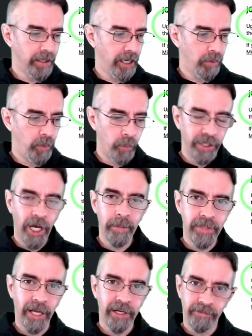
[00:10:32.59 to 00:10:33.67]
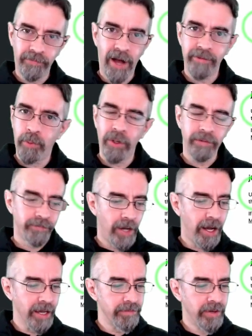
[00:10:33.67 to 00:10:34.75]
when we updated to
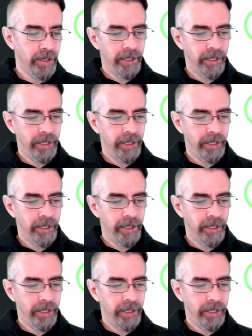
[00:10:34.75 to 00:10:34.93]
5.5.